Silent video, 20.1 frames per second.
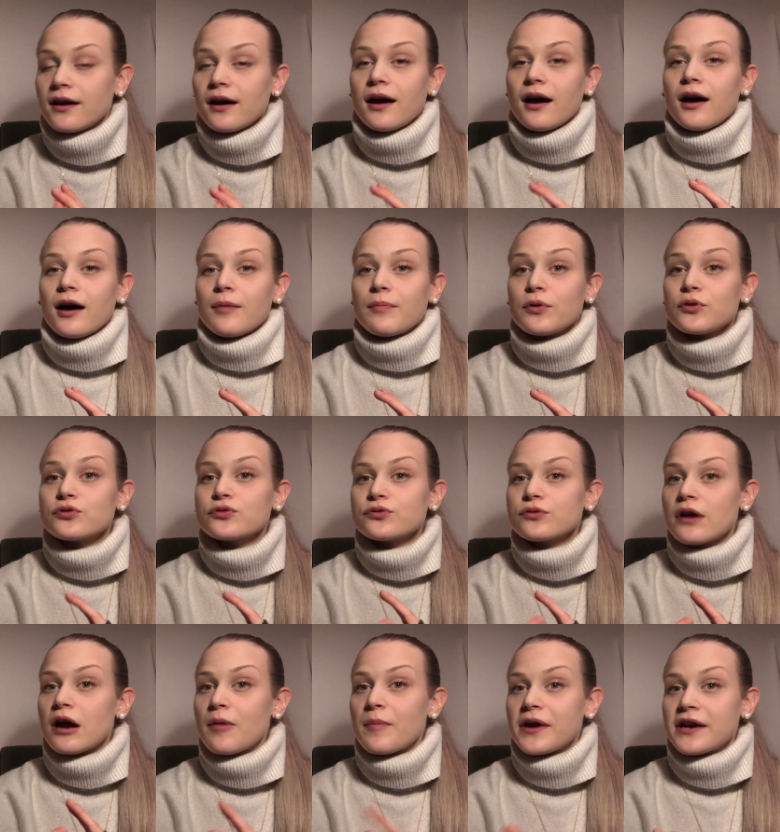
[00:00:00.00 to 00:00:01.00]
uh,
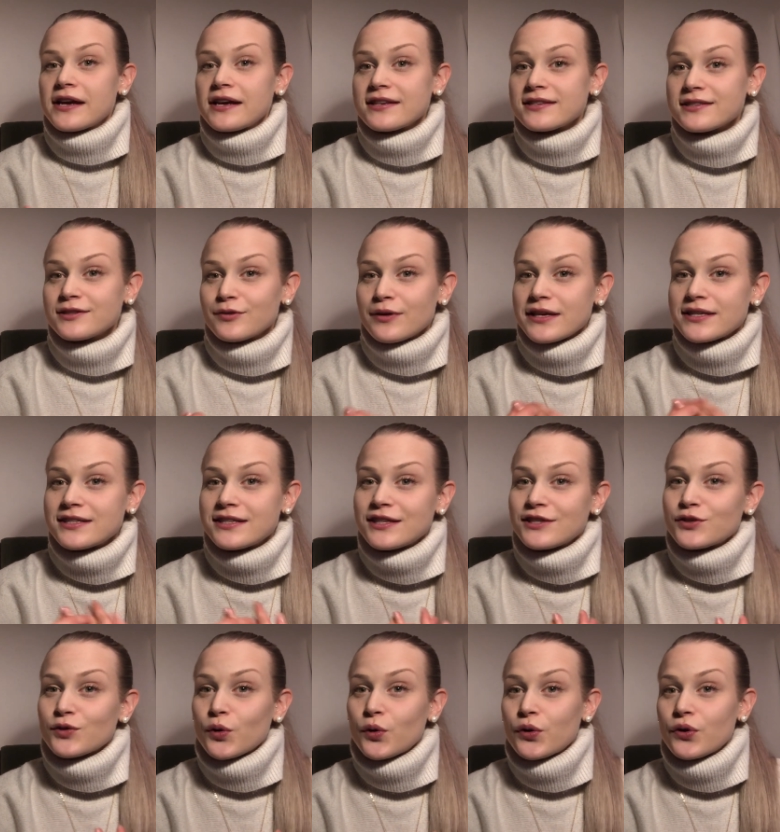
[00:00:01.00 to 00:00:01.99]
post-traumatic stress
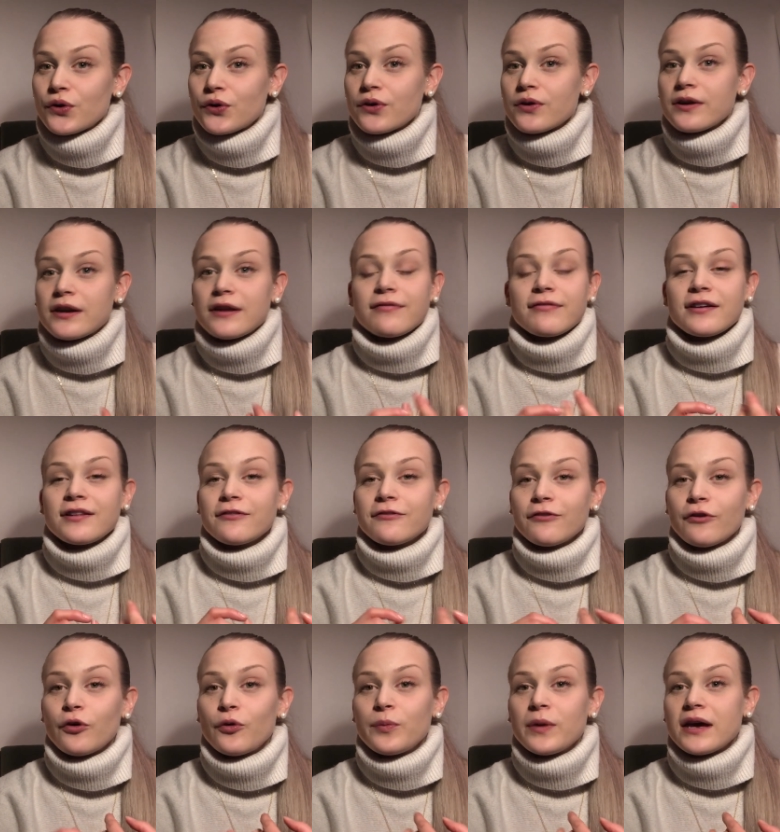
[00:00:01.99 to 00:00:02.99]
disorder, different
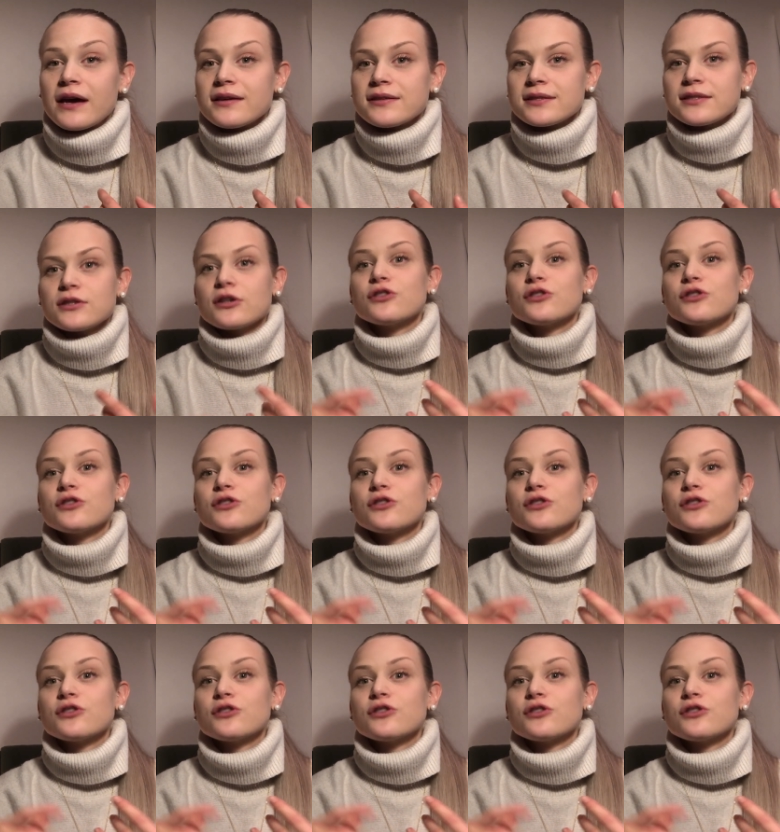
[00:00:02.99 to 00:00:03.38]
phobias.